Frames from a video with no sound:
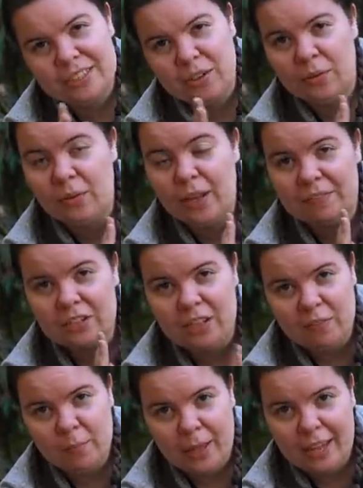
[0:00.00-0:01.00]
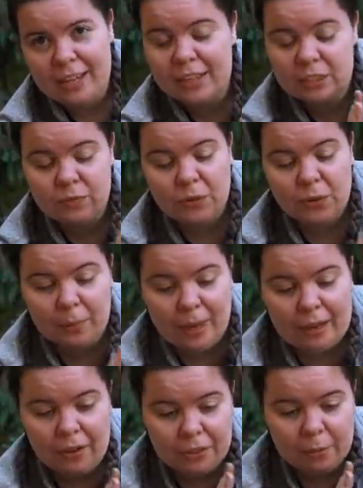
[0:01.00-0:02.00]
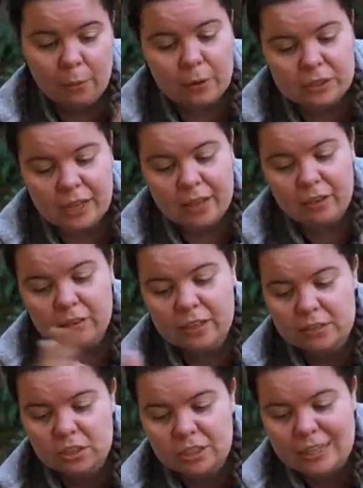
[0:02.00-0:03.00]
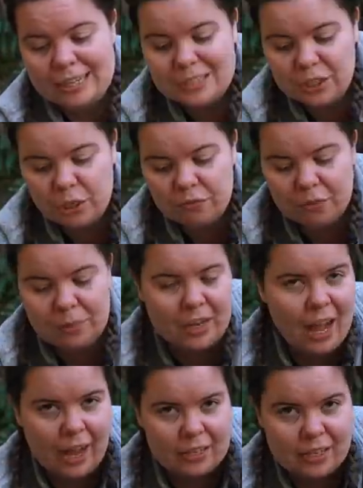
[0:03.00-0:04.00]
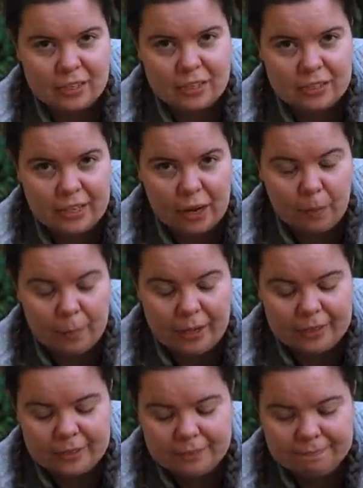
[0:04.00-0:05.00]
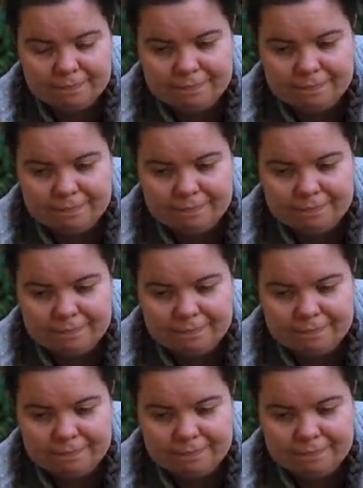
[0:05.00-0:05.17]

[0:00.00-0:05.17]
so if the duffel bag is further back on the motorcycle, it's just easier for me to access the saddlebags.